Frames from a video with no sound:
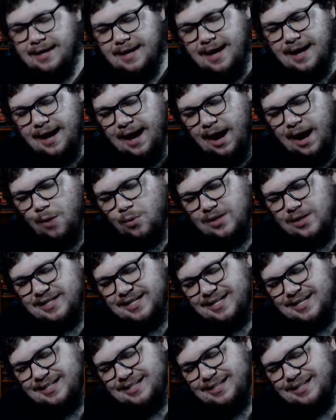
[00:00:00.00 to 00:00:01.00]
I
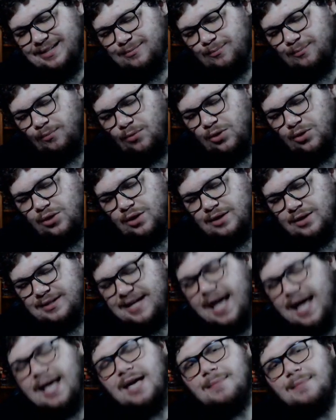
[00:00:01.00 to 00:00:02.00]
wasn't
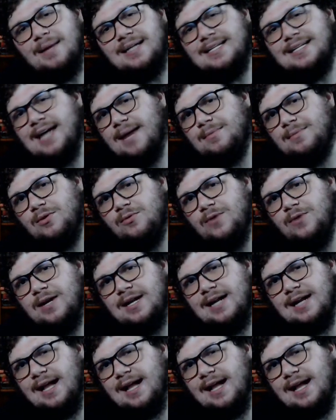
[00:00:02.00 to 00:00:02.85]
taking my time to read it,